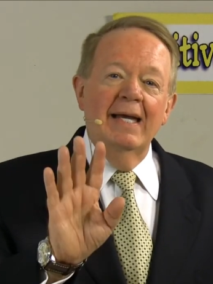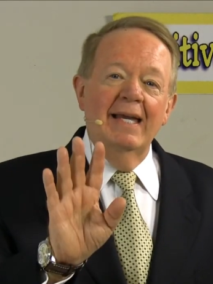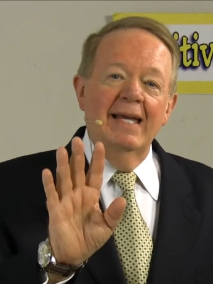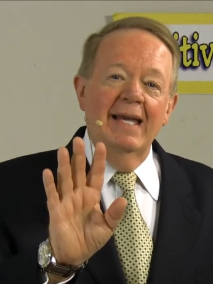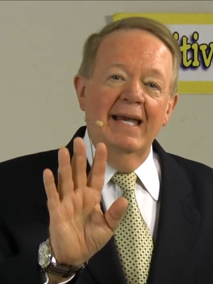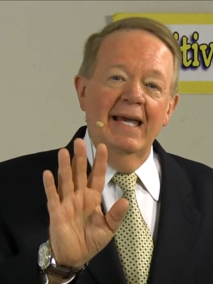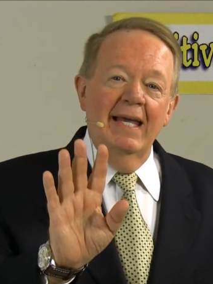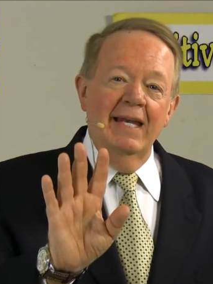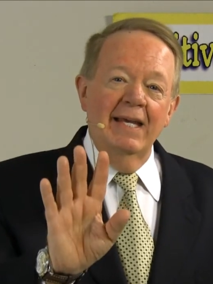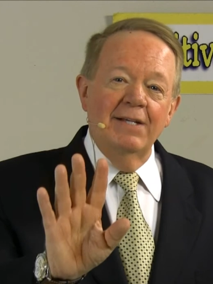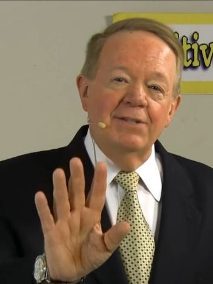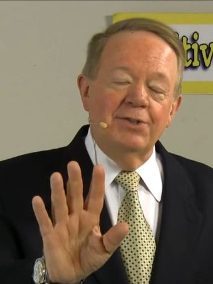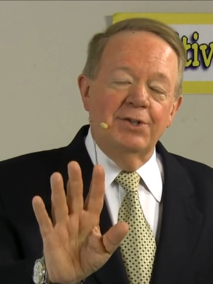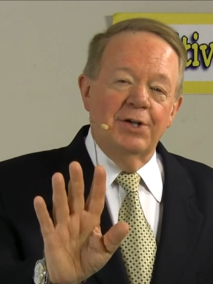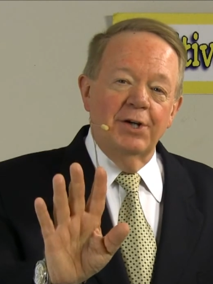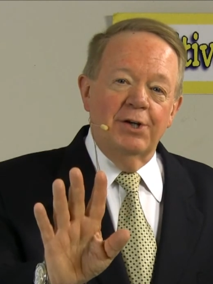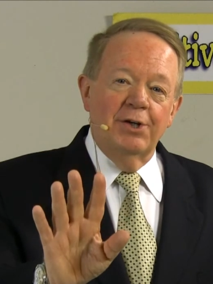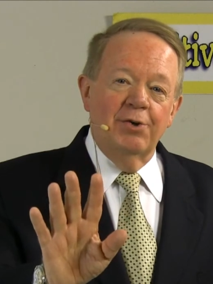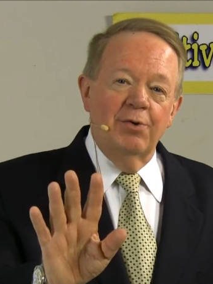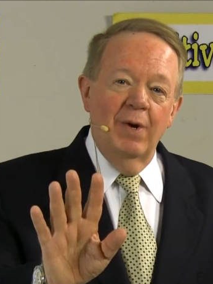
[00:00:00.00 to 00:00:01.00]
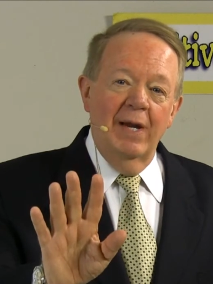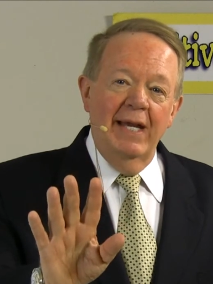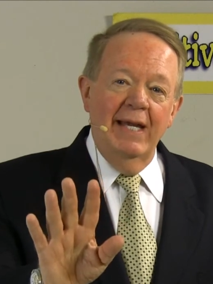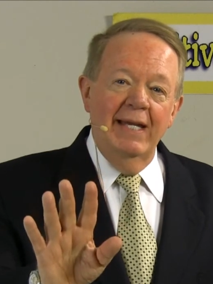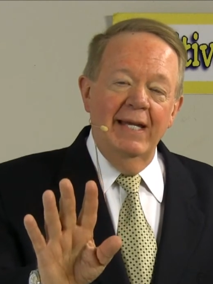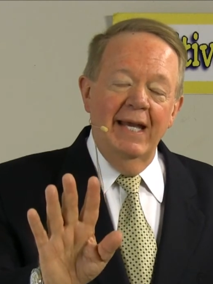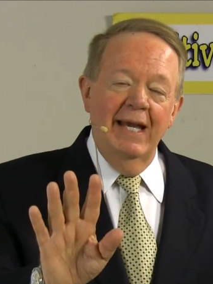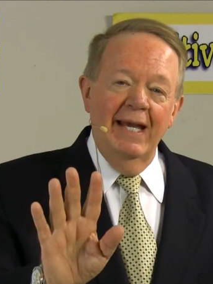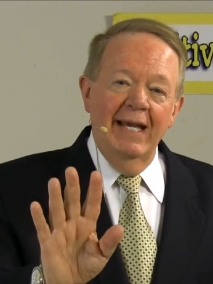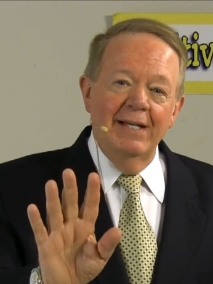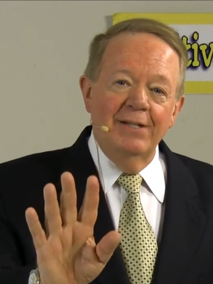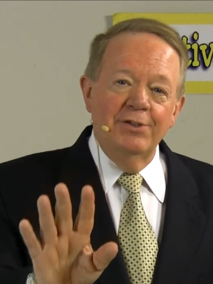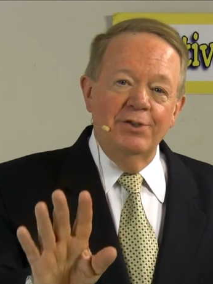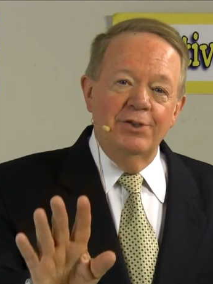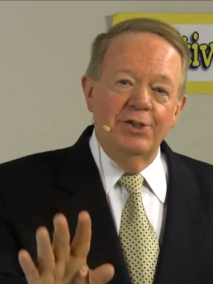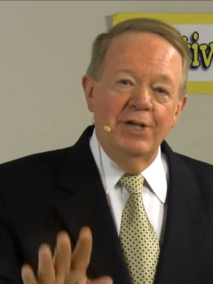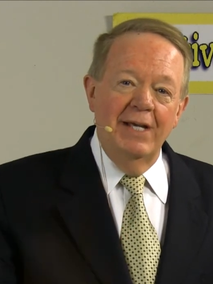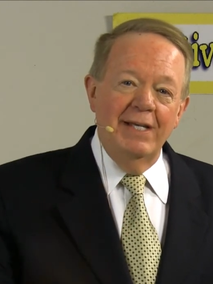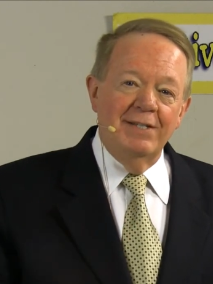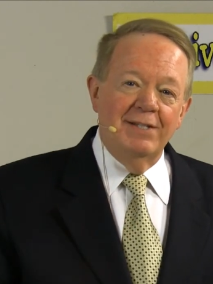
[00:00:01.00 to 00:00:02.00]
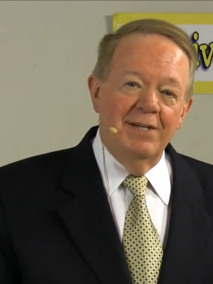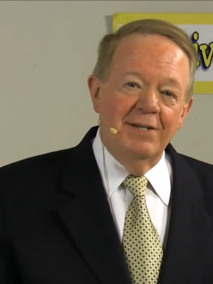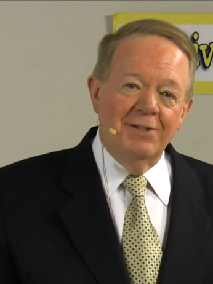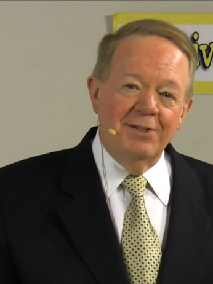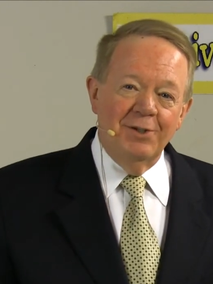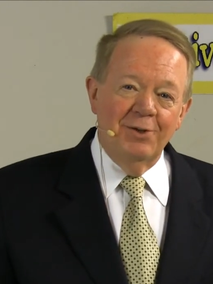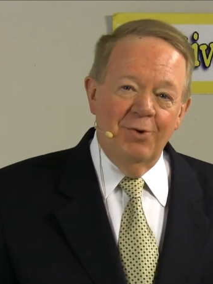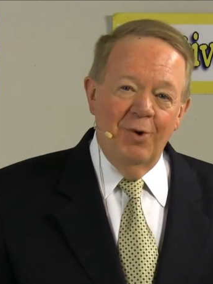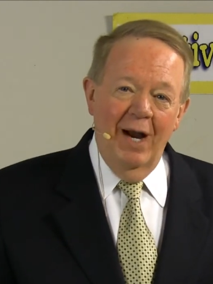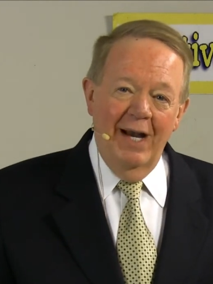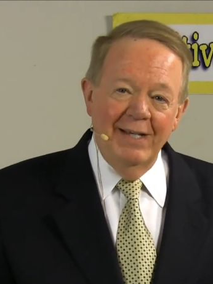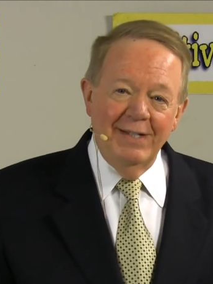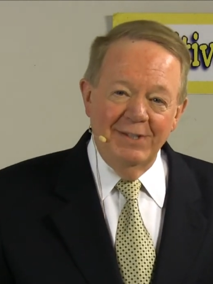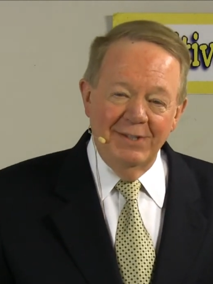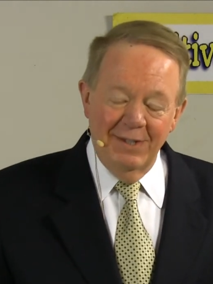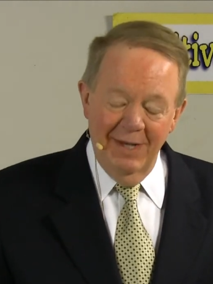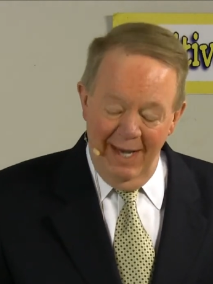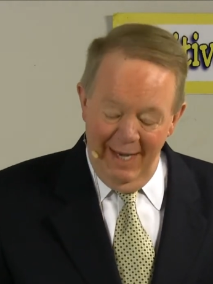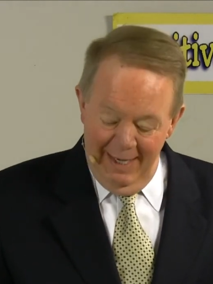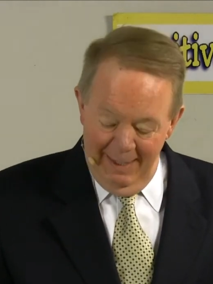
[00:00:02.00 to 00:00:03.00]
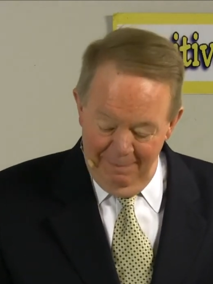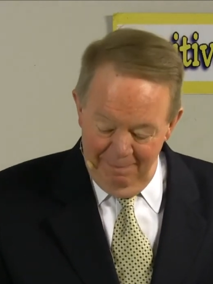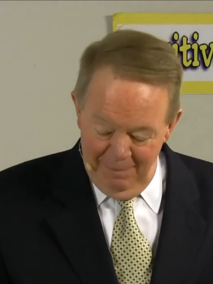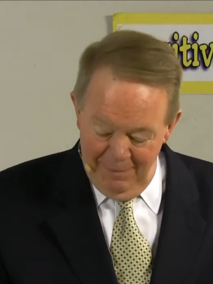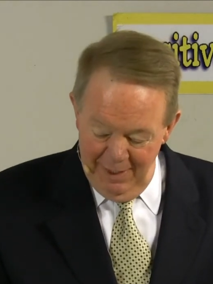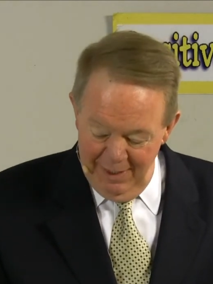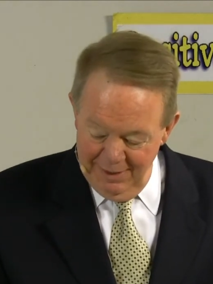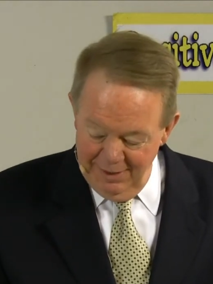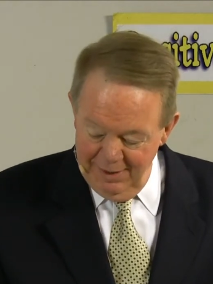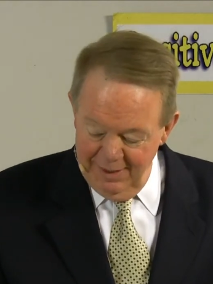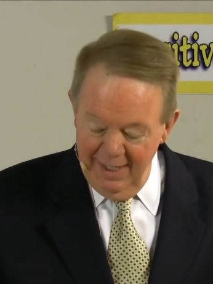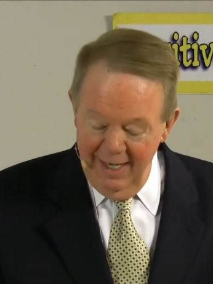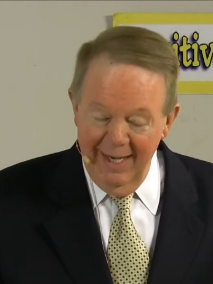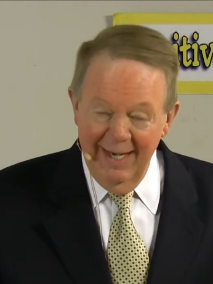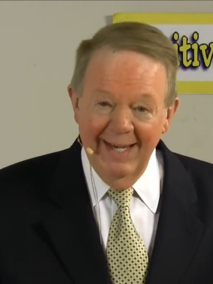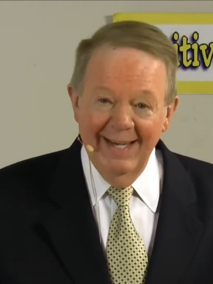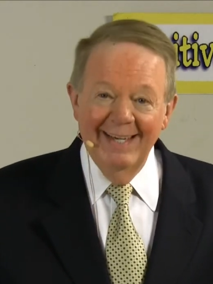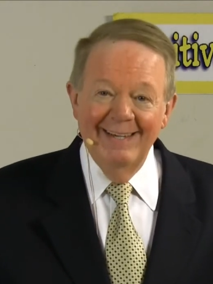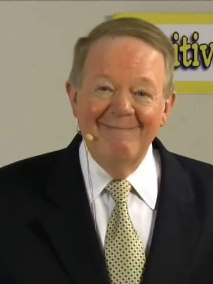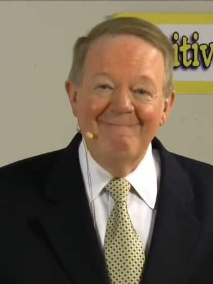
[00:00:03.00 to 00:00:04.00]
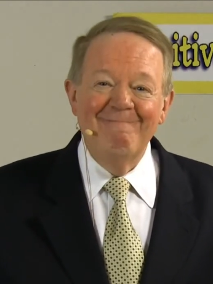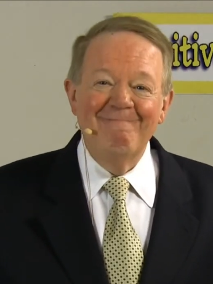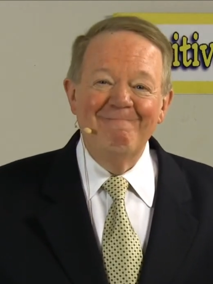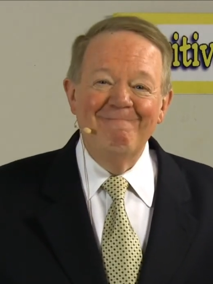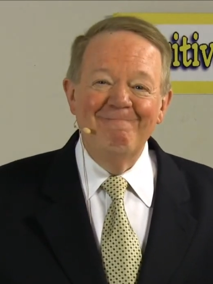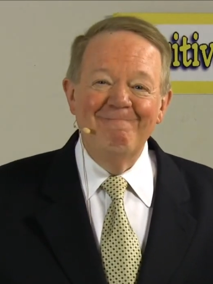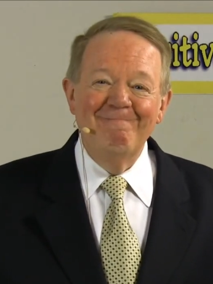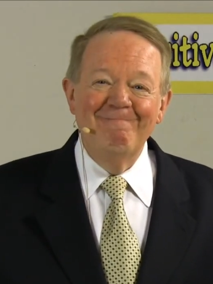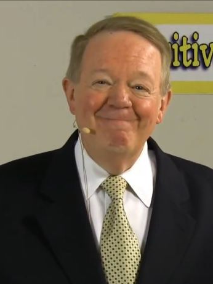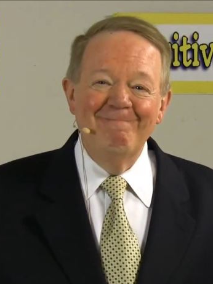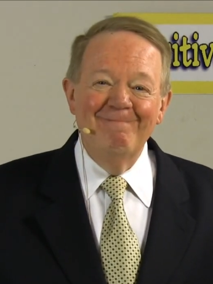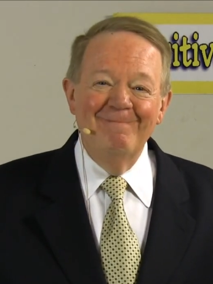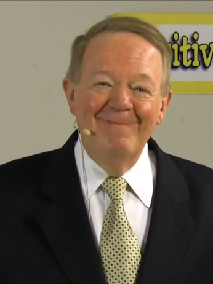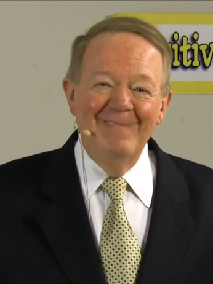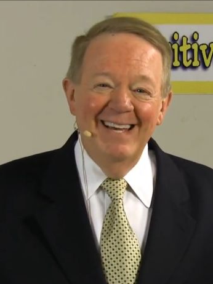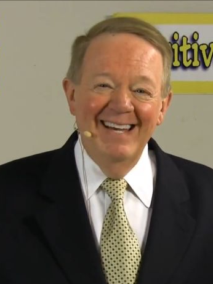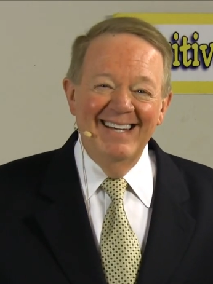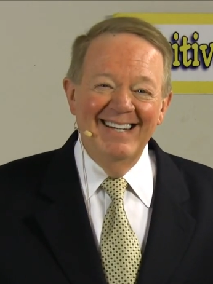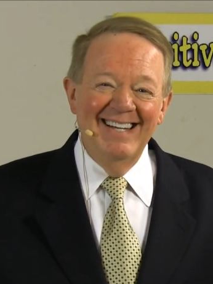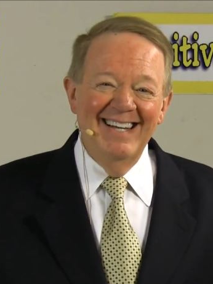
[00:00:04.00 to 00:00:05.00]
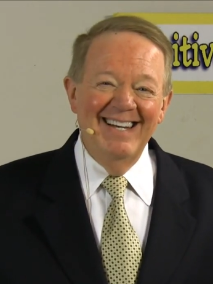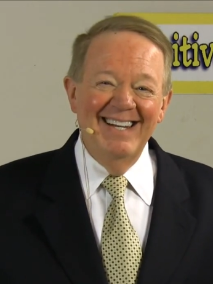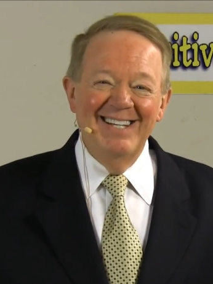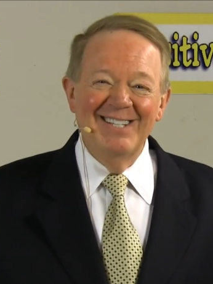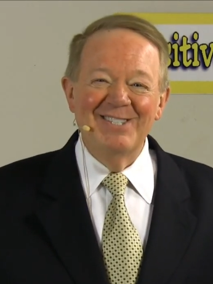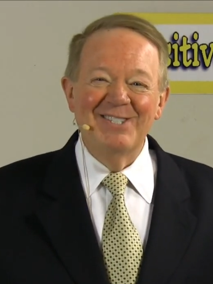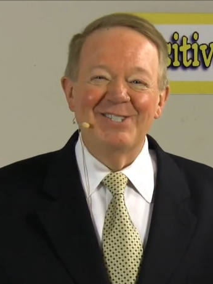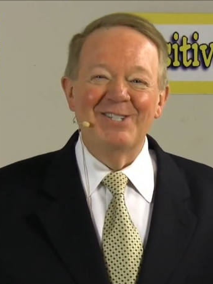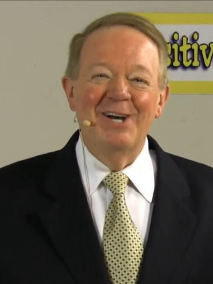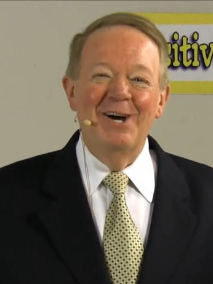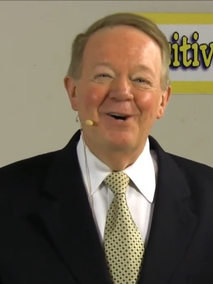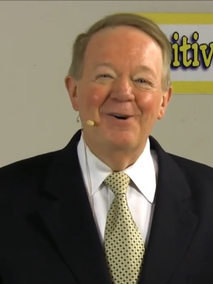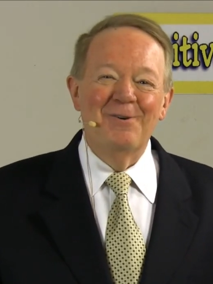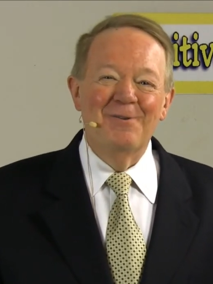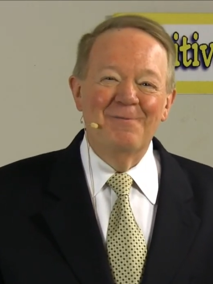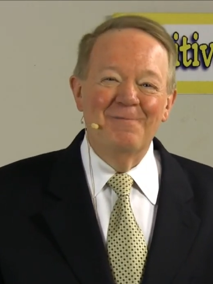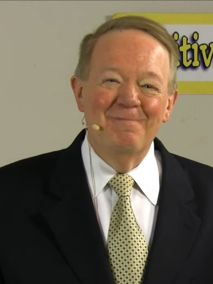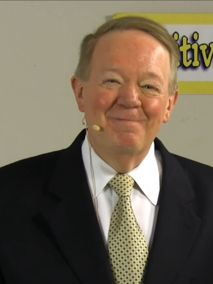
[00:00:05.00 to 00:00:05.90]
It is decreed in Jesus Christ's name this day. And it is so.